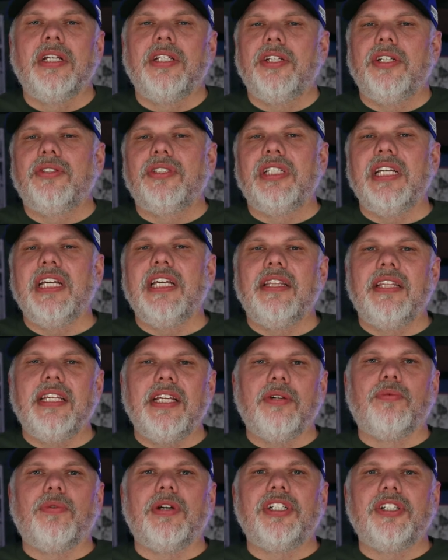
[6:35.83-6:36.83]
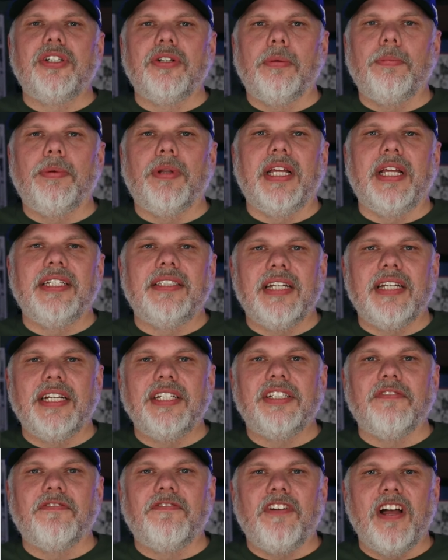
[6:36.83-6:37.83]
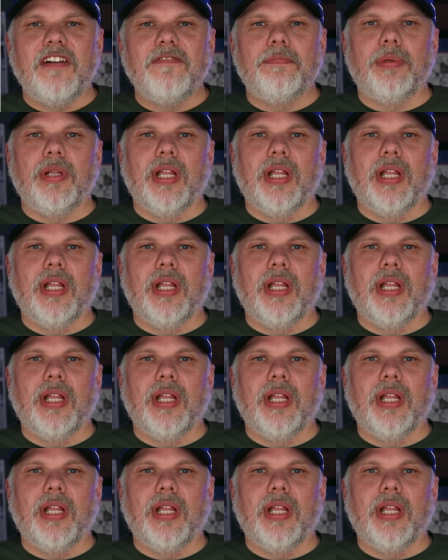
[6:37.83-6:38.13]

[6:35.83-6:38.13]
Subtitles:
You see the original PlayStation 5